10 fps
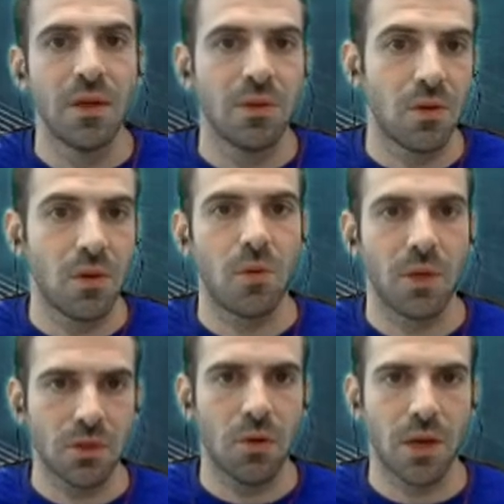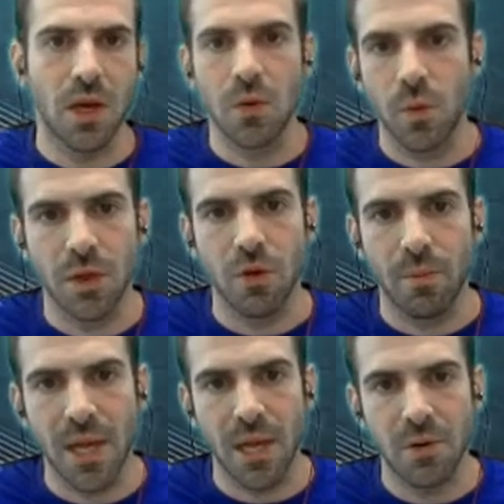to know what's going on with your
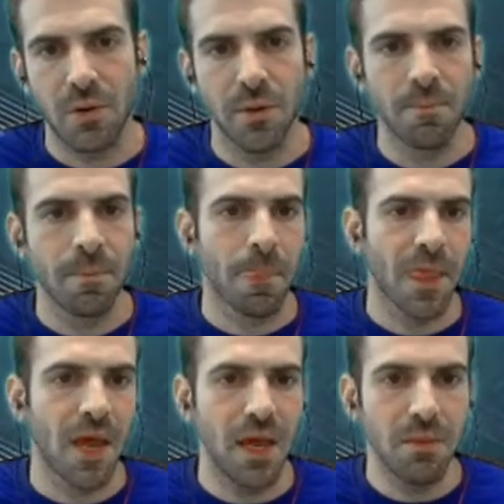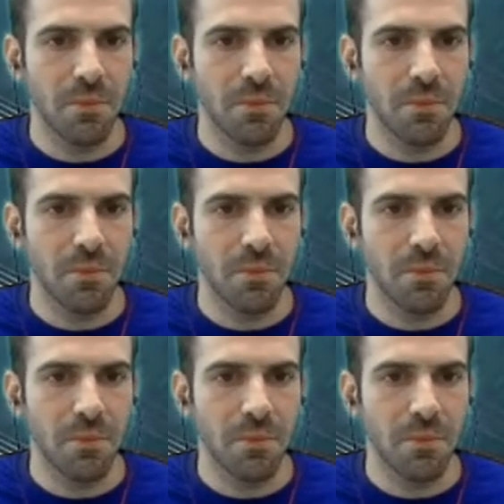banner. And